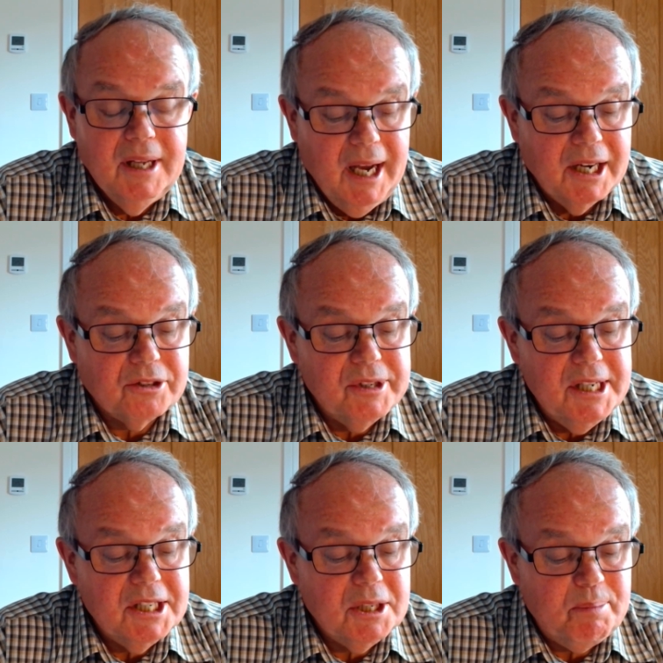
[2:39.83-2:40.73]
and
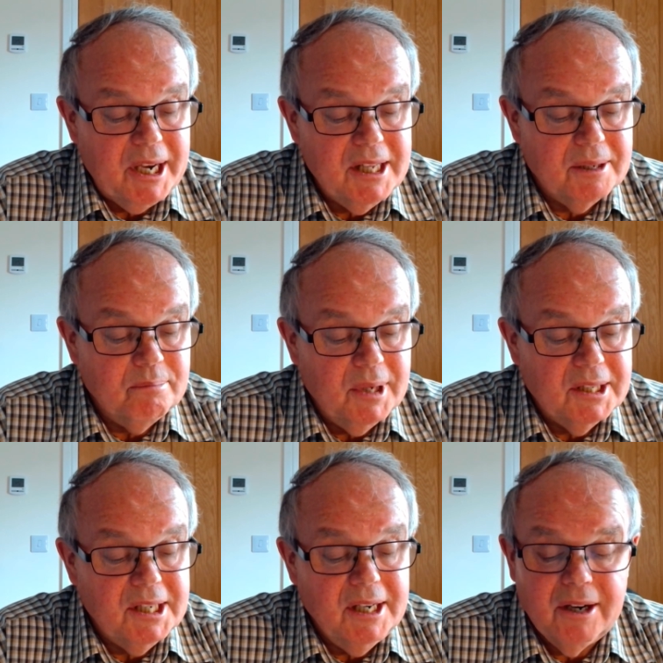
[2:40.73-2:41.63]
agrees to pay them a
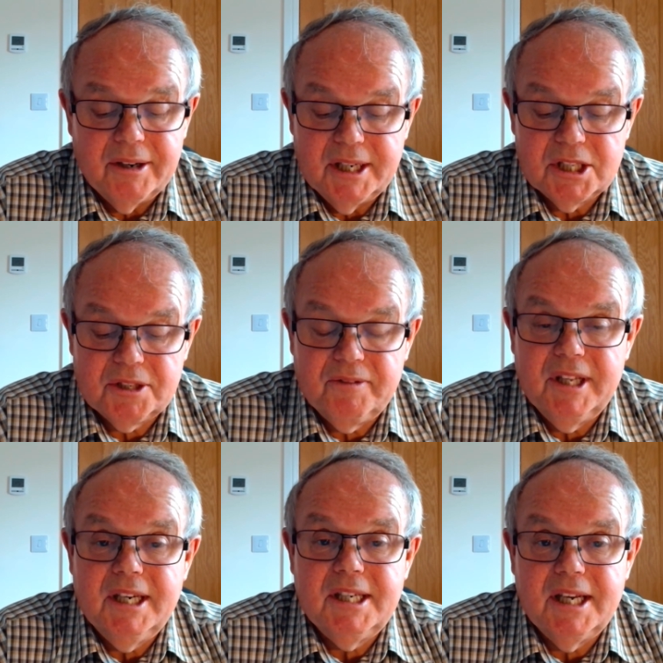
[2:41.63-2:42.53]
denarius for
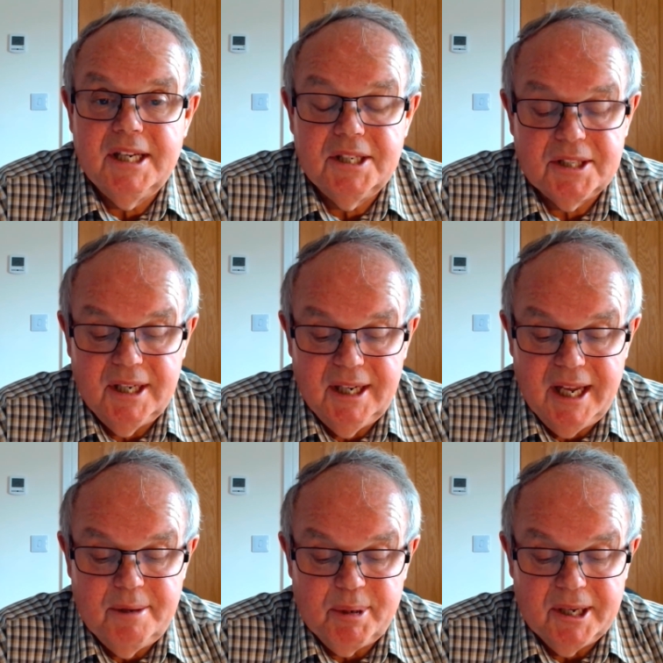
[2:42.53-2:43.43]
their day's
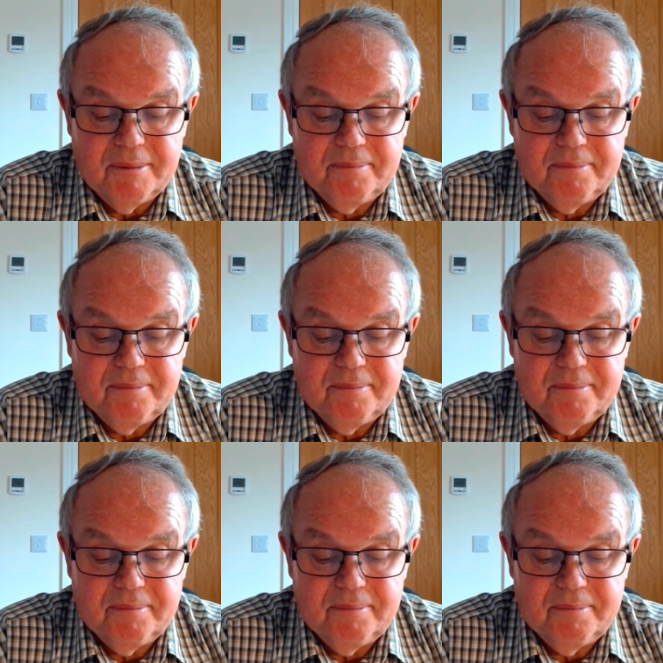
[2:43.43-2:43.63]
labour.